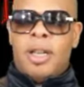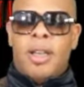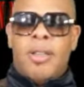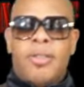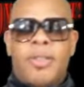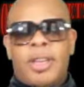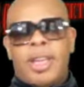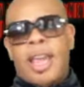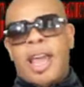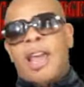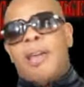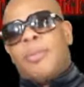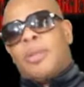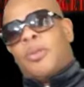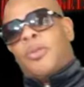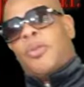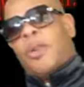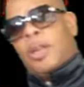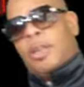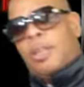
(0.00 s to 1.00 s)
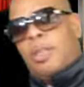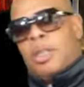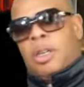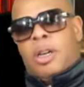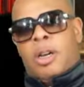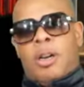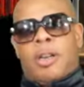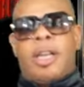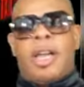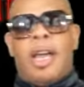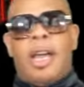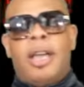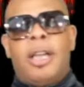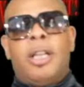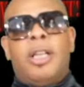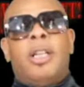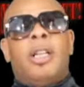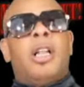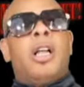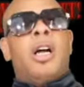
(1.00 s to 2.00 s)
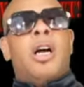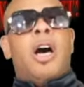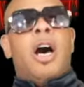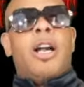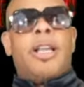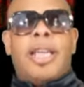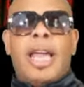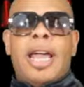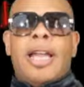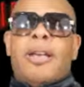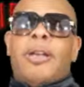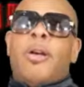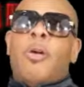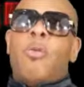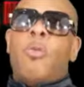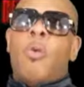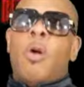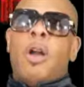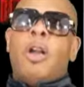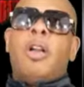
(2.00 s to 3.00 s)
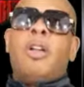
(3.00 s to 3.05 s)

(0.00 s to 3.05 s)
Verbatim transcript: The game is fun. Okay, again, one of